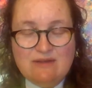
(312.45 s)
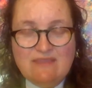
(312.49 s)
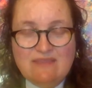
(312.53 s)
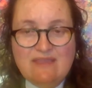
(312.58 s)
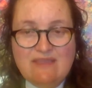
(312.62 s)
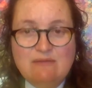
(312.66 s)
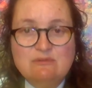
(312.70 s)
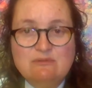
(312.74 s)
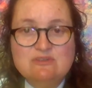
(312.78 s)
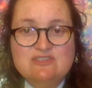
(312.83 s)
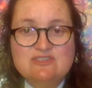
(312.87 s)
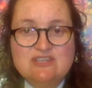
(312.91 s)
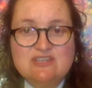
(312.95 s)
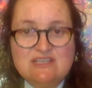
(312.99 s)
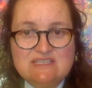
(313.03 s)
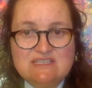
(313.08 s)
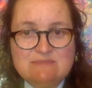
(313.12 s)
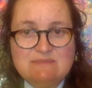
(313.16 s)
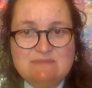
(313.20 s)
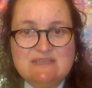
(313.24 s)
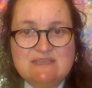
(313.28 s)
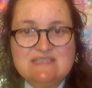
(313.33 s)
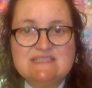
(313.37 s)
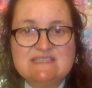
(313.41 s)
and there will
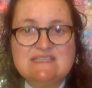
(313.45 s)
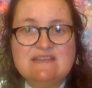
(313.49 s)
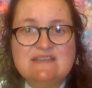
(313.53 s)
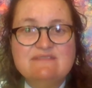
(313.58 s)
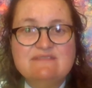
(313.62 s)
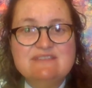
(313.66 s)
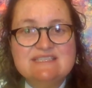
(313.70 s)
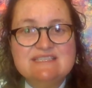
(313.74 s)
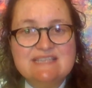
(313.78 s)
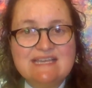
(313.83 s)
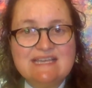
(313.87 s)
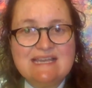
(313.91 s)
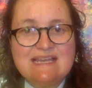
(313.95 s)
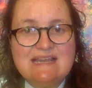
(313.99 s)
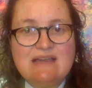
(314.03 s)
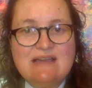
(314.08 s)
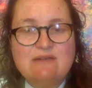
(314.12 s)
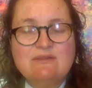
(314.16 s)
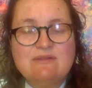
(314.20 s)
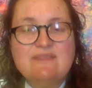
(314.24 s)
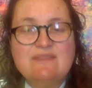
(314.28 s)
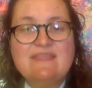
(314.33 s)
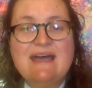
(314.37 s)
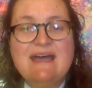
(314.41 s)
just be a service at
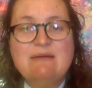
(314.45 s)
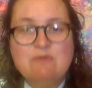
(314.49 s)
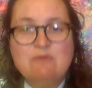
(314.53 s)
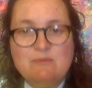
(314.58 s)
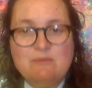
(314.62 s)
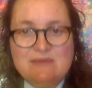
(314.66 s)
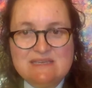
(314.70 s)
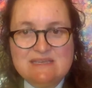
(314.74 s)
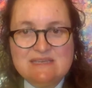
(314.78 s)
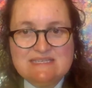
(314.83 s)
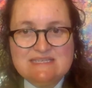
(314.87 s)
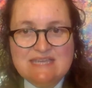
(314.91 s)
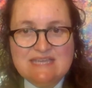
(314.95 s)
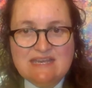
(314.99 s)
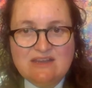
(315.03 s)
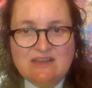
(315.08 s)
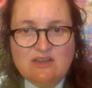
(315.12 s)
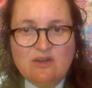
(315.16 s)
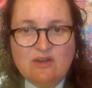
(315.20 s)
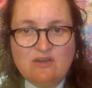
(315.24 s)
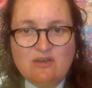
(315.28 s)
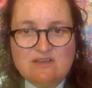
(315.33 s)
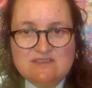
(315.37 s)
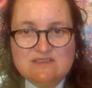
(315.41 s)
Clown, and that will be at 10
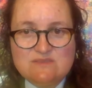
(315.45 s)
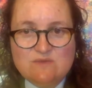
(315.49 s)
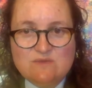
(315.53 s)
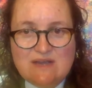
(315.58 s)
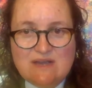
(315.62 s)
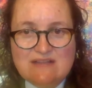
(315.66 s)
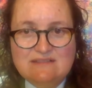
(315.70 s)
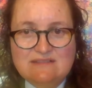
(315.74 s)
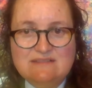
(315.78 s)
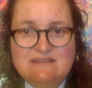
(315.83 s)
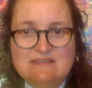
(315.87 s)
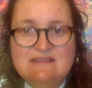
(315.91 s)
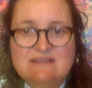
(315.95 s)
o'clock as well.